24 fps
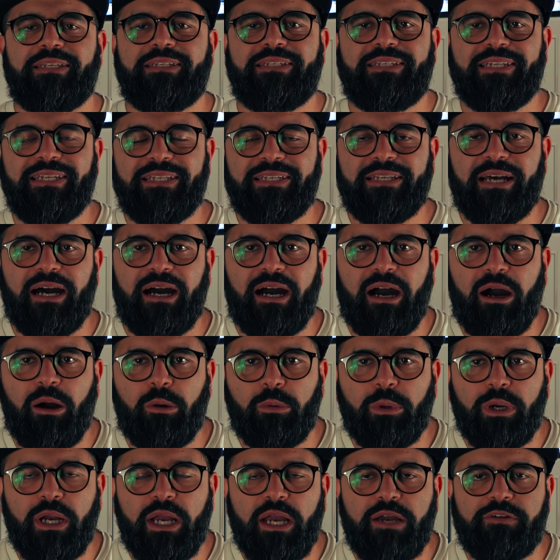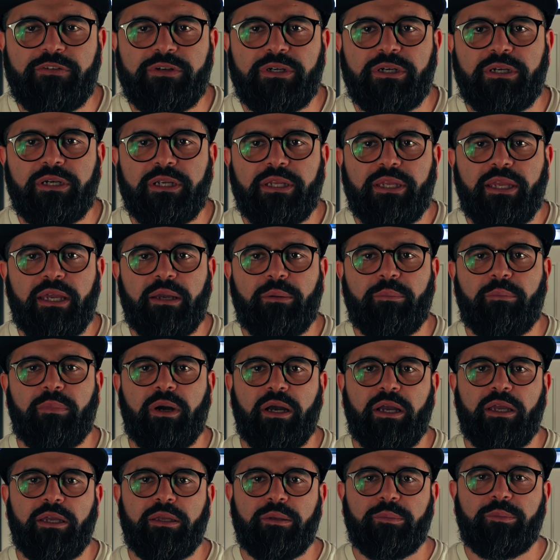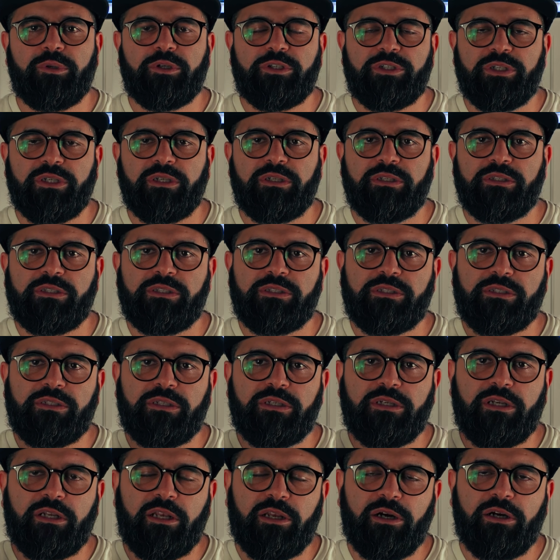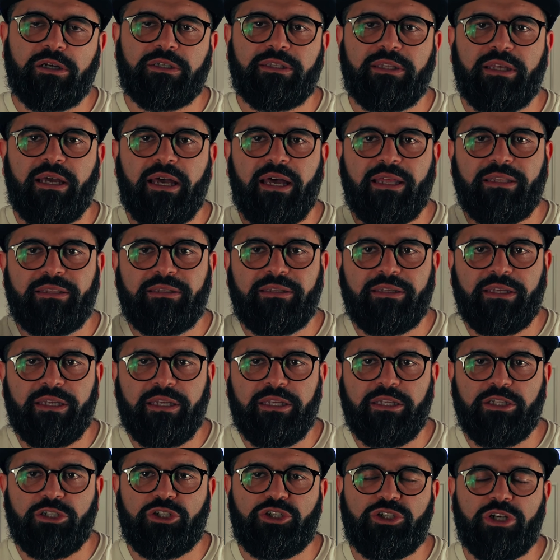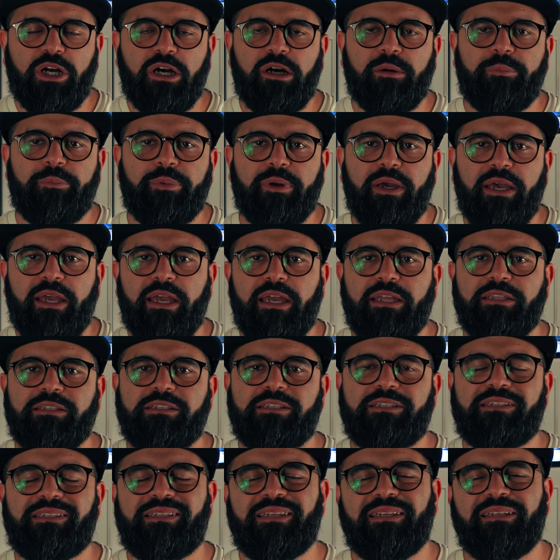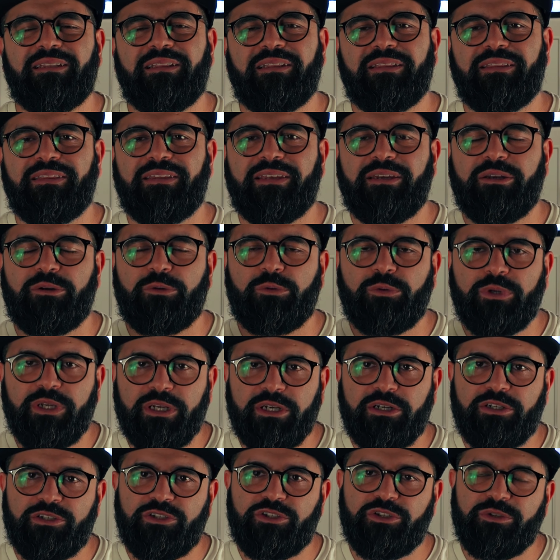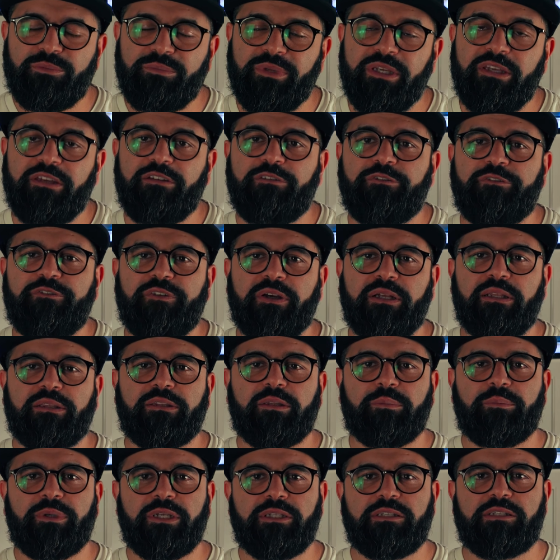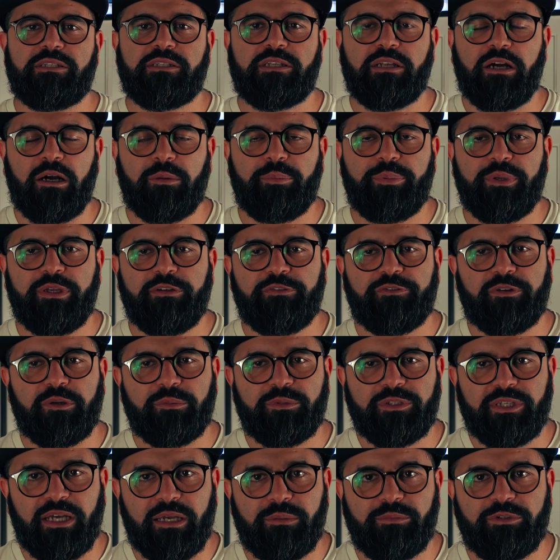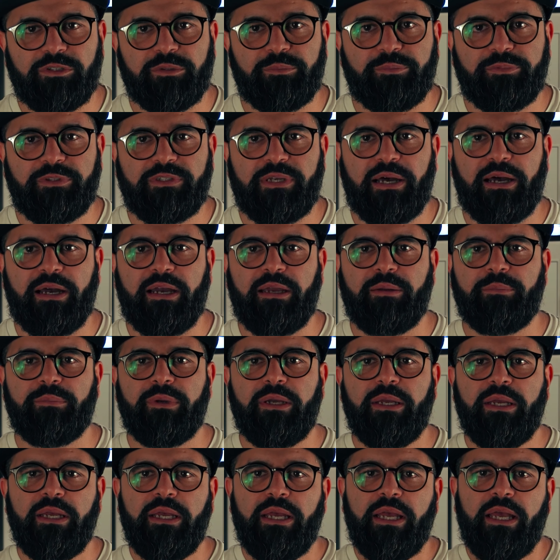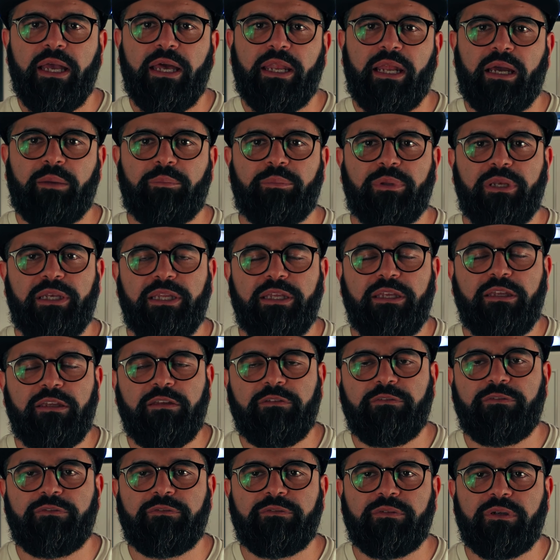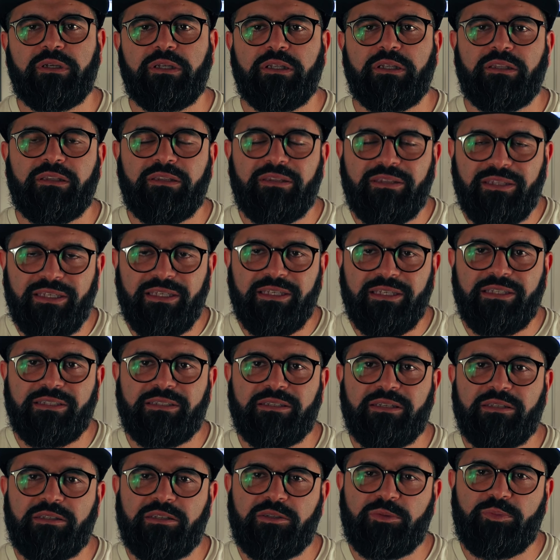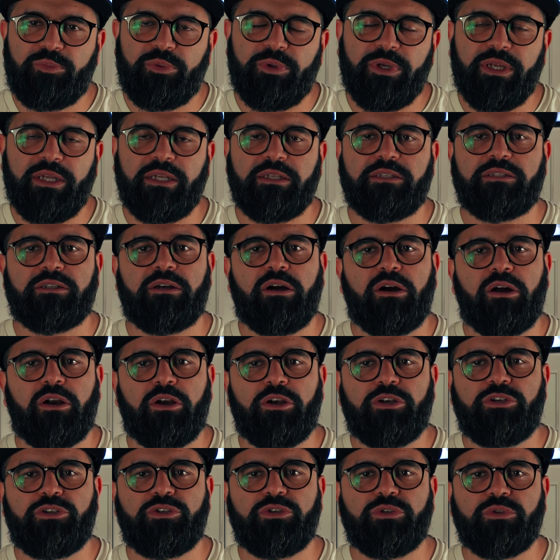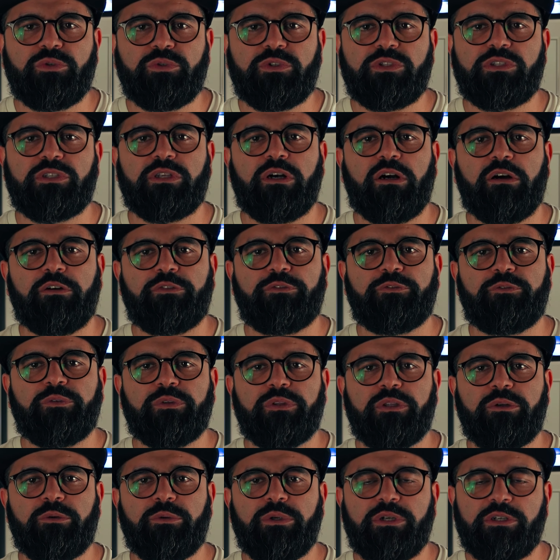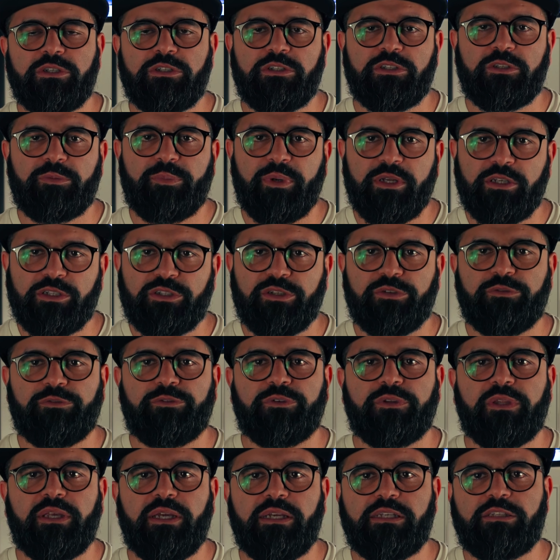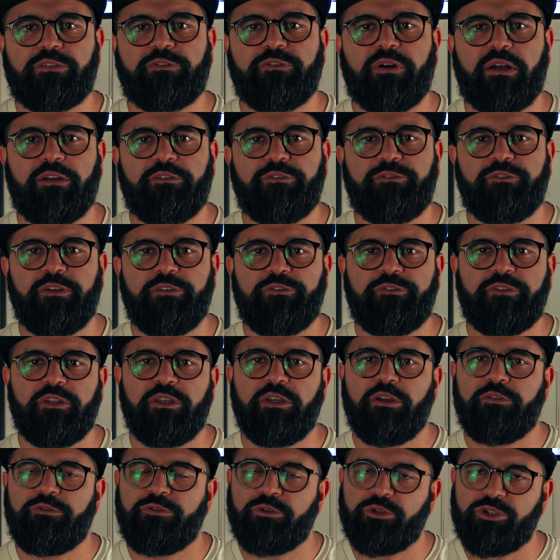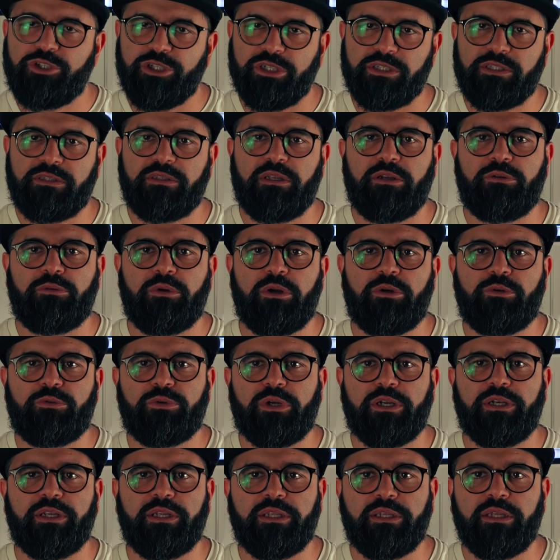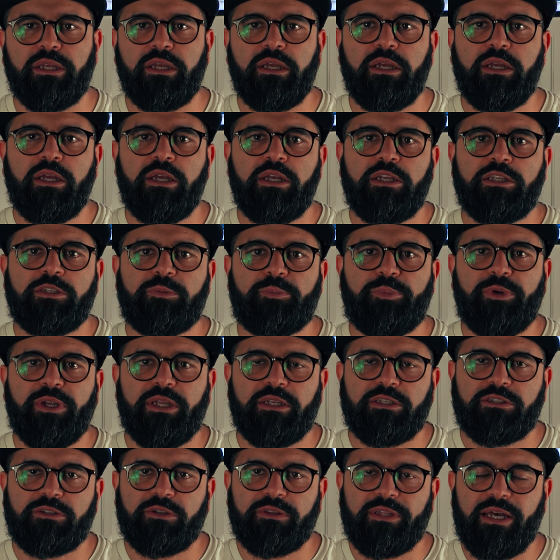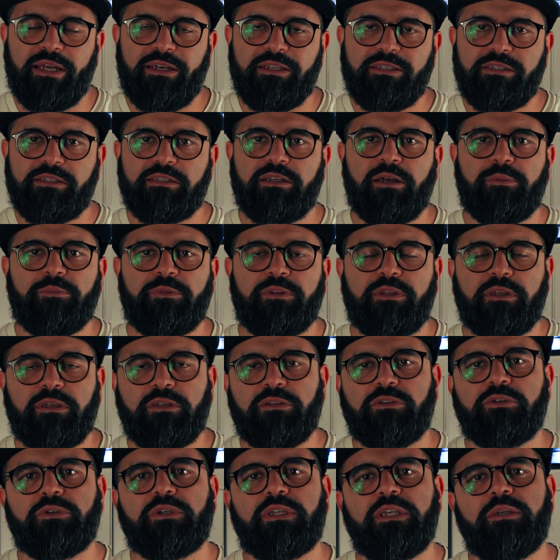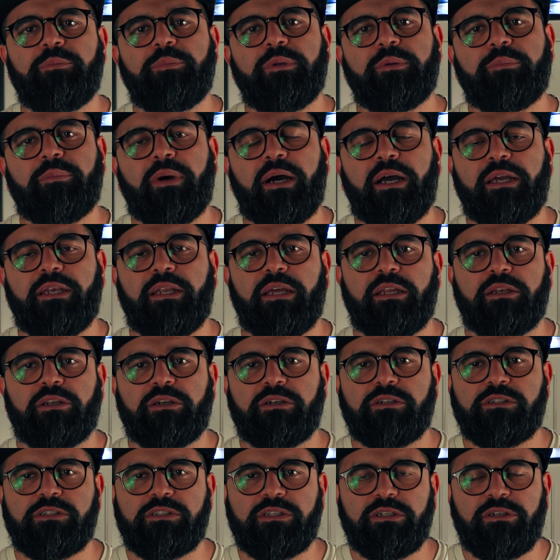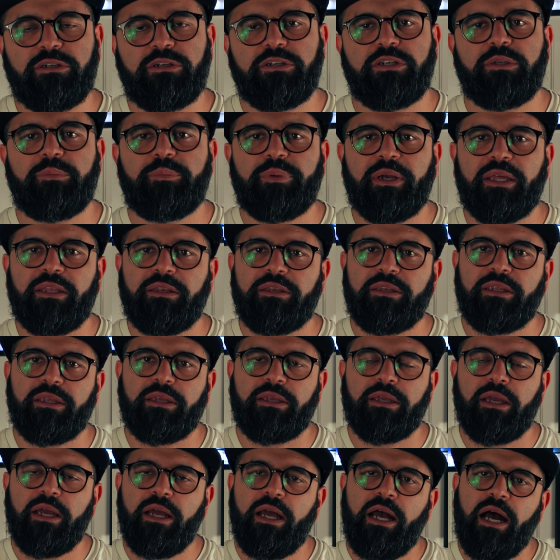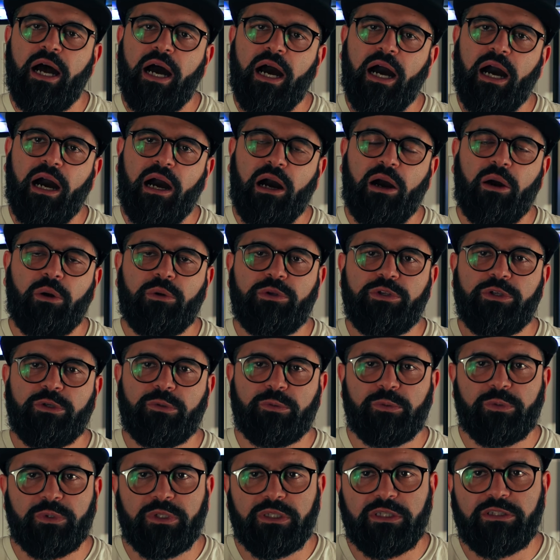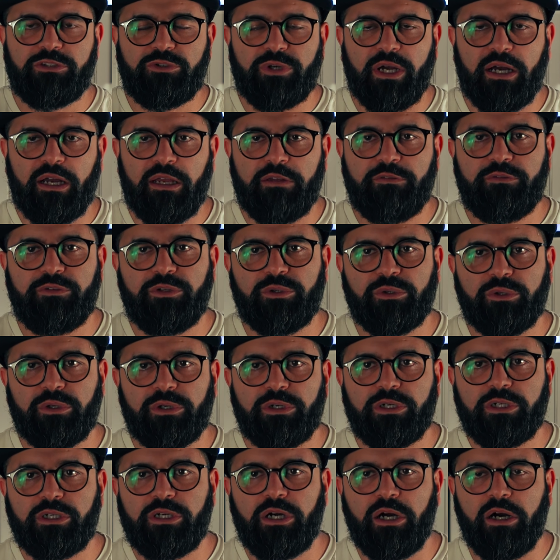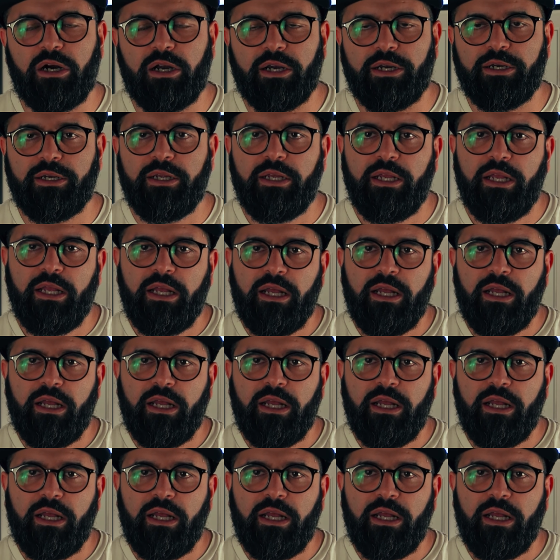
did, however, get my bushings clocked at a shop, and still the rear to me felt a bit sloppy from time to time, and I believe these springs are too soft for the rear suspension for the S550 if you're just then running springs. So that is something to keep in mind and consider depending how you will drive your car.